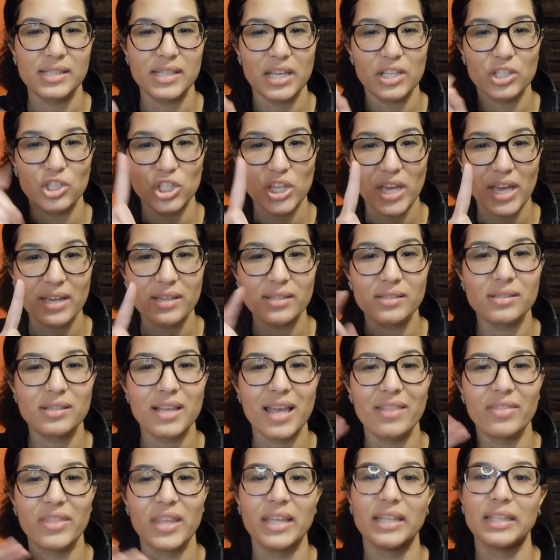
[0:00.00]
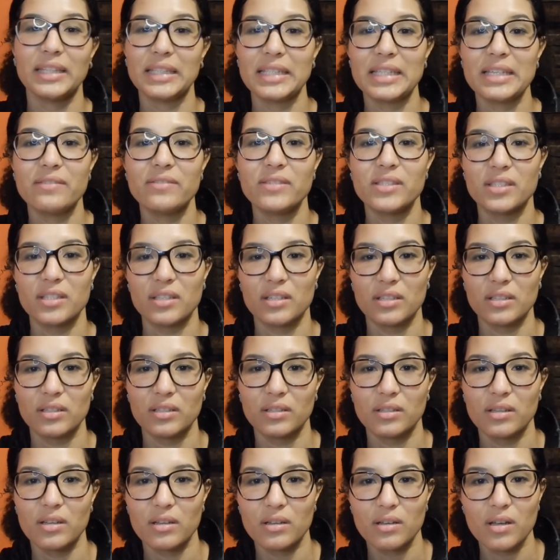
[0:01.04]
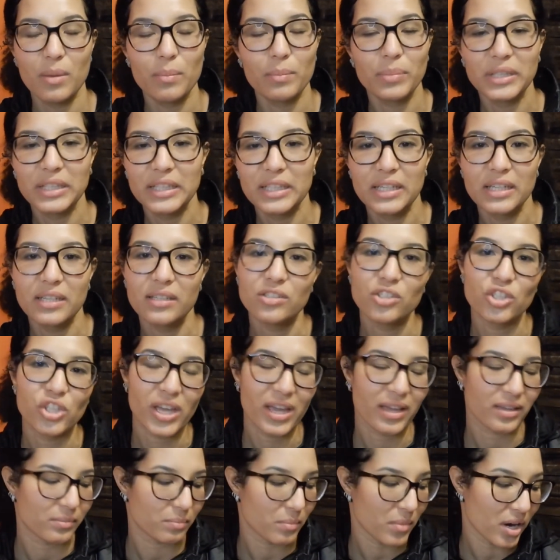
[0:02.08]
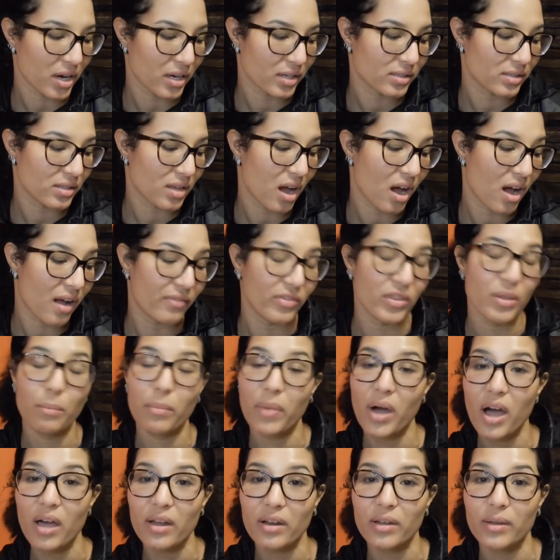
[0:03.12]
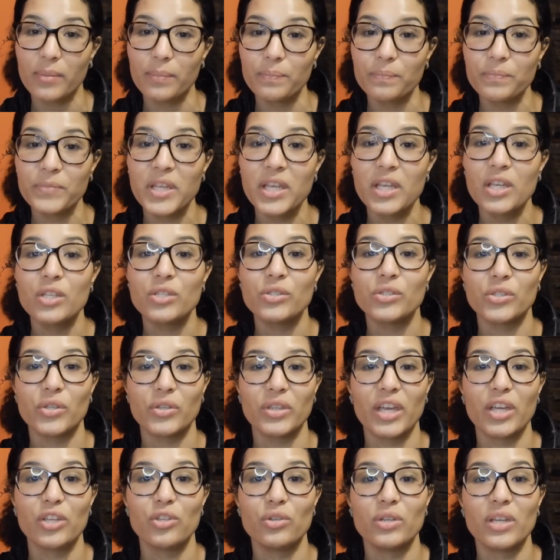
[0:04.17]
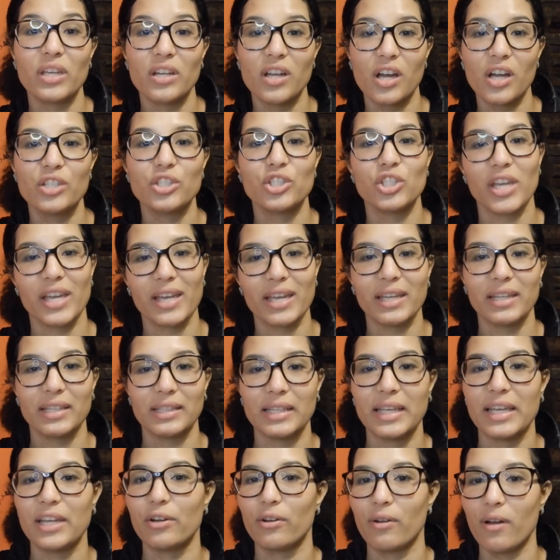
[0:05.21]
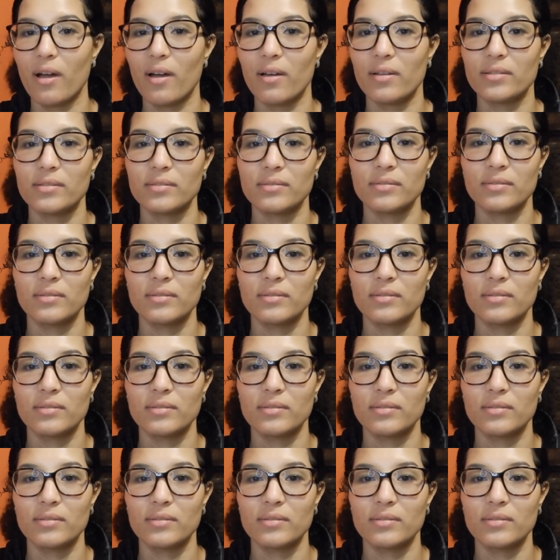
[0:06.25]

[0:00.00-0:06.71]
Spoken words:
that checks and then leaves the completed check marks on the bottom so that you can uncheck it later on.